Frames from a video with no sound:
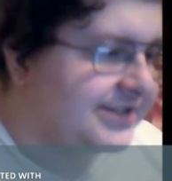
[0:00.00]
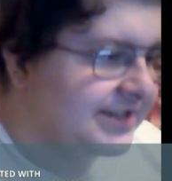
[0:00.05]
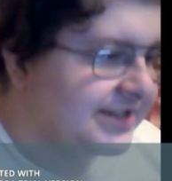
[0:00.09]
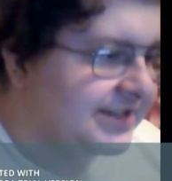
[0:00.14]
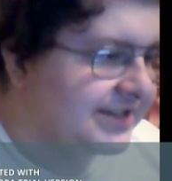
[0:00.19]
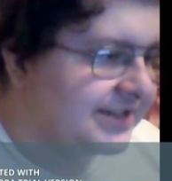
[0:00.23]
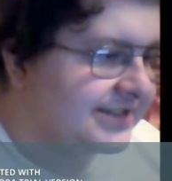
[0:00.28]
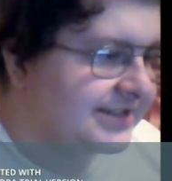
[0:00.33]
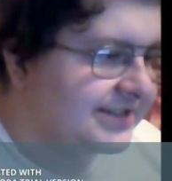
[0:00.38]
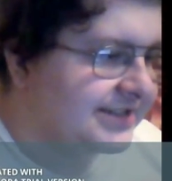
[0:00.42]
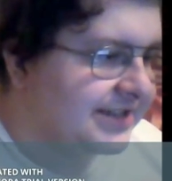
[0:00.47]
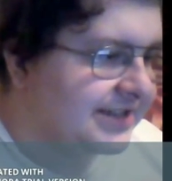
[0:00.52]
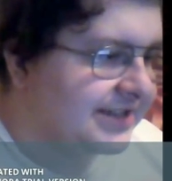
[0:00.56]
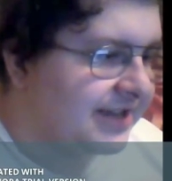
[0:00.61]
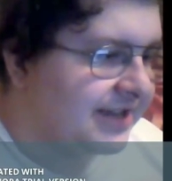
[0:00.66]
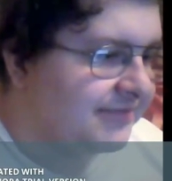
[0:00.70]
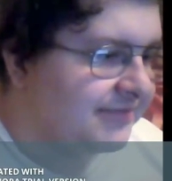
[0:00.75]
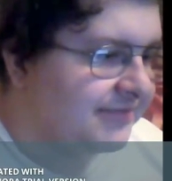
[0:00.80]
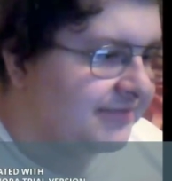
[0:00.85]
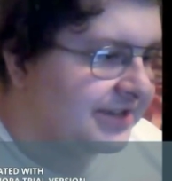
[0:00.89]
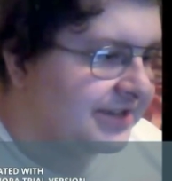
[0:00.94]
He allied
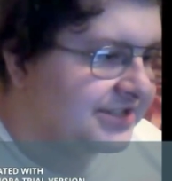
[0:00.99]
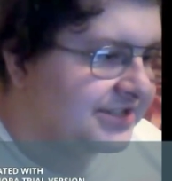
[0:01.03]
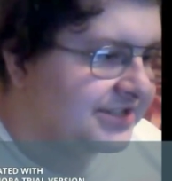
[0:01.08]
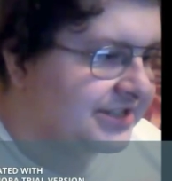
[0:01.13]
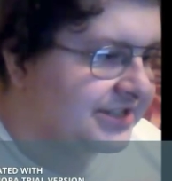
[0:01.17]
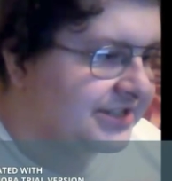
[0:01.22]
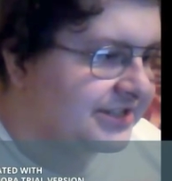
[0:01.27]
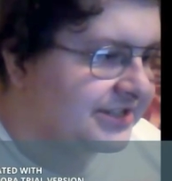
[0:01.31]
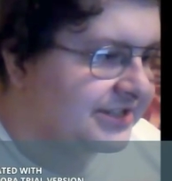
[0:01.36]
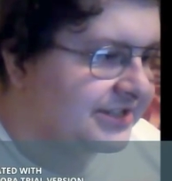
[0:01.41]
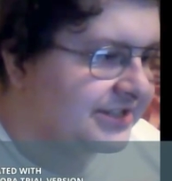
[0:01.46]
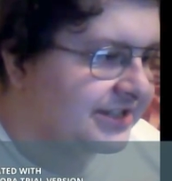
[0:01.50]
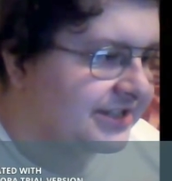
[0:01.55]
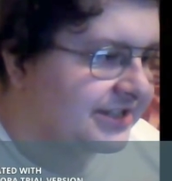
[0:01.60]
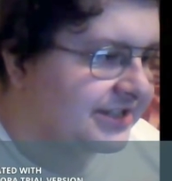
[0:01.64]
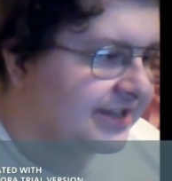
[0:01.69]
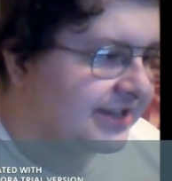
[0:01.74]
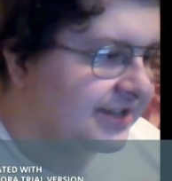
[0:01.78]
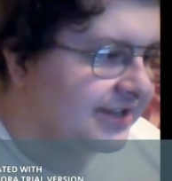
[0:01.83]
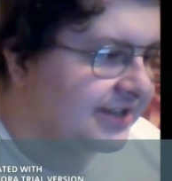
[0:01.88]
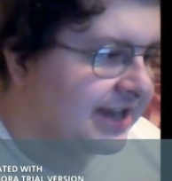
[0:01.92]
with
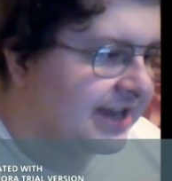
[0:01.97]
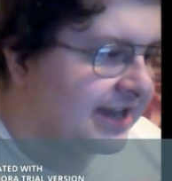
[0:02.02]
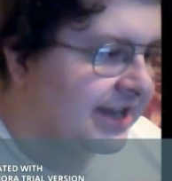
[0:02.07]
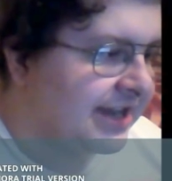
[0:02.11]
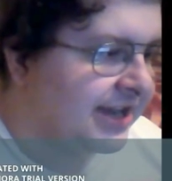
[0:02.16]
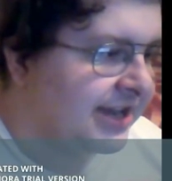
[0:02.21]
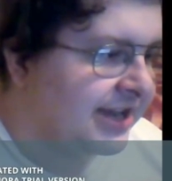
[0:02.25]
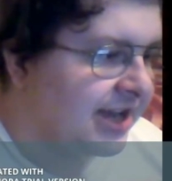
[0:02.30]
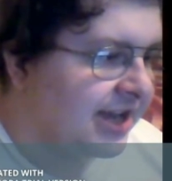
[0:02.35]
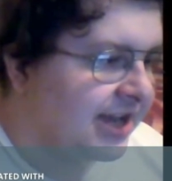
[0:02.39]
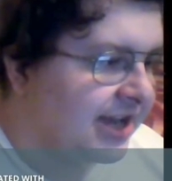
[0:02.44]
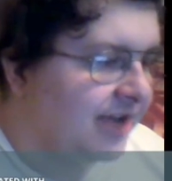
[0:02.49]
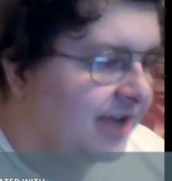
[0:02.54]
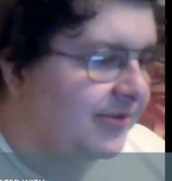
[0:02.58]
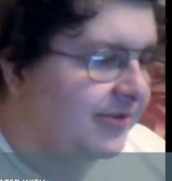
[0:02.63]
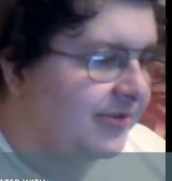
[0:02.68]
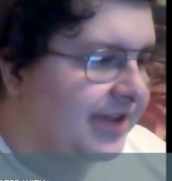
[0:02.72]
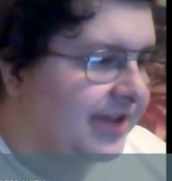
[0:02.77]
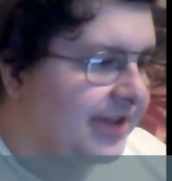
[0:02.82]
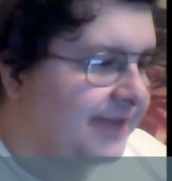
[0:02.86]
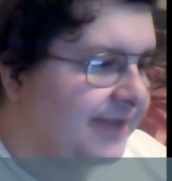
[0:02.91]
Optimus during
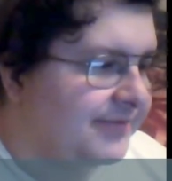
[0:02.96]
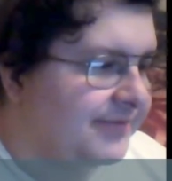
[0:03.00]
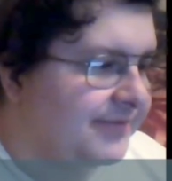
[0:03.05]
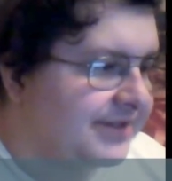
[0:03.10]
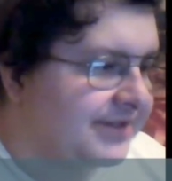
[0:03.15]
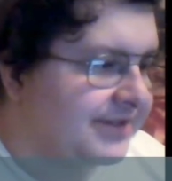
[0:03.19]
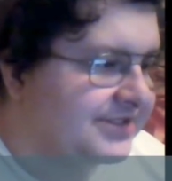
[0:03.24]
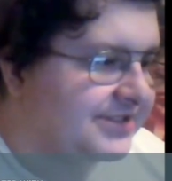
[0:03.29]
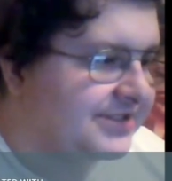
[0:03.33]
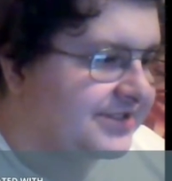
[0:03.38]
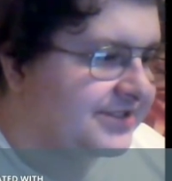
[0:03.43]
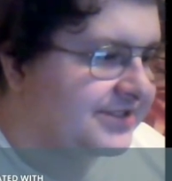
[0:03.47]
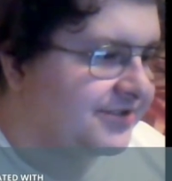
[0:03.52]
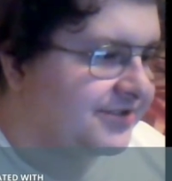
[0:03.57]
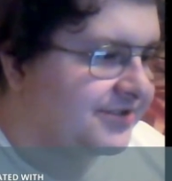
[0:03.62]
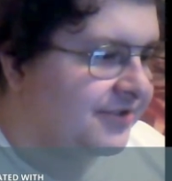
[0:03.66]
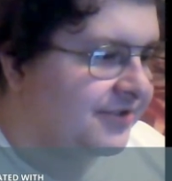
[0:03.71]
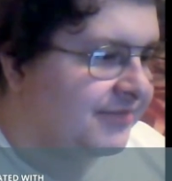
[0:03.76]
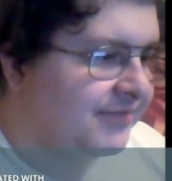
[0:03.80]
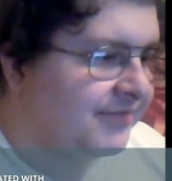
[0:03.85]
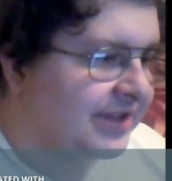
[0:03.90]
Megatron's attack on
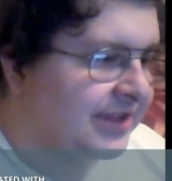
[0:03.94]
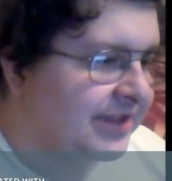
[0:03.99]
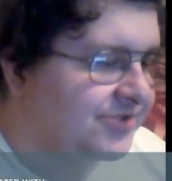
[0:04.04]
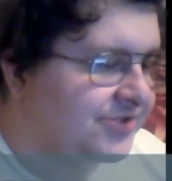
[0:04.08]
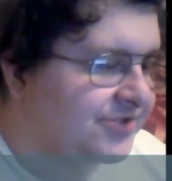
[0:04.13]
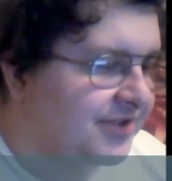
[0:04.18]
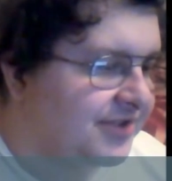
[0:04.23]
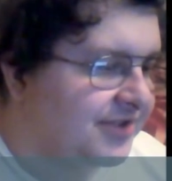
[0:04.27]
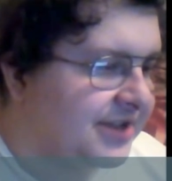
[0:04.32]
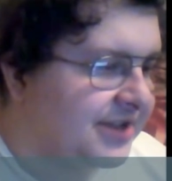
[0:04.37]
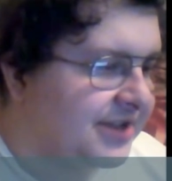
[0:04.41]
Praxis.